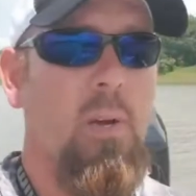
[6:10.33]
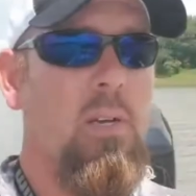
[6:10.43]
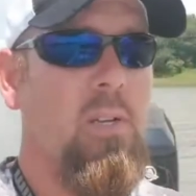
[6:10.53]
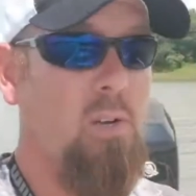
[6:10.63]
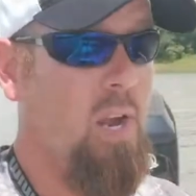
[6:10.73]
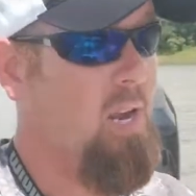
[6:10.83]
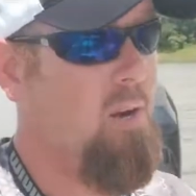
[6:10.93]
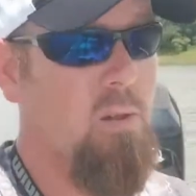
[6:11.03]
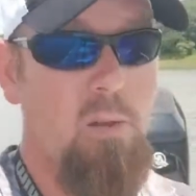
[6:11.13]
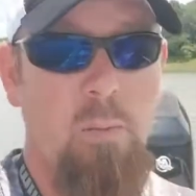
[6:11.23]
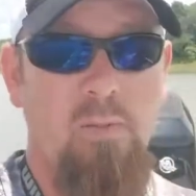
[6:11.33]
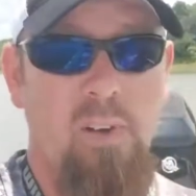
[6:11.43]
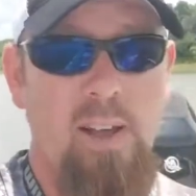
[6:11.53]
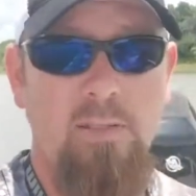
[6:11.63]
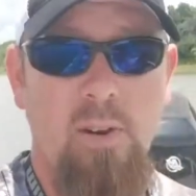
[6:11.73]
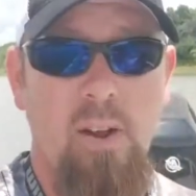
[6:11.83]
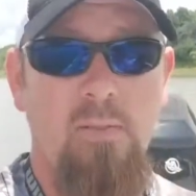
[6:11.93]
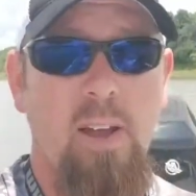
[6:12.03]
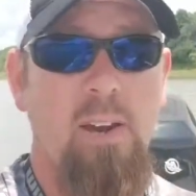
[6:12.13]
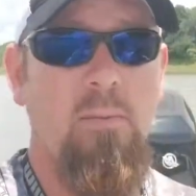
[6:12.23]
you can go a little bit faster. I've
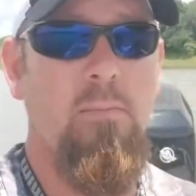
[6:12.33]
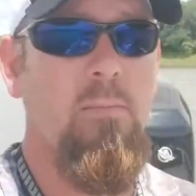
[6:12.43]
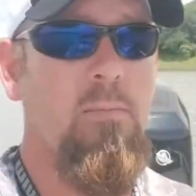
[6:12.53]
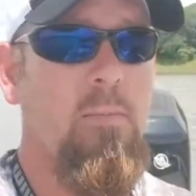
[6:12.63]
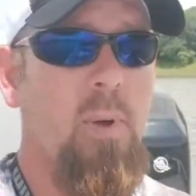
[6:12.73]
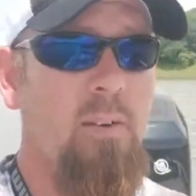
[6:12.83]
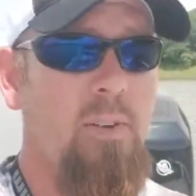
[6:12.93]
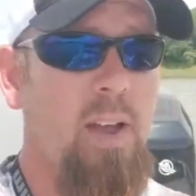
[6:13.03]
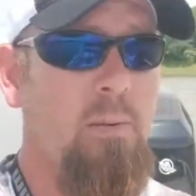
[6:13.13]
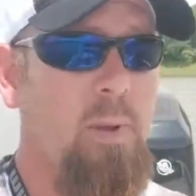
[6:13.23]
had them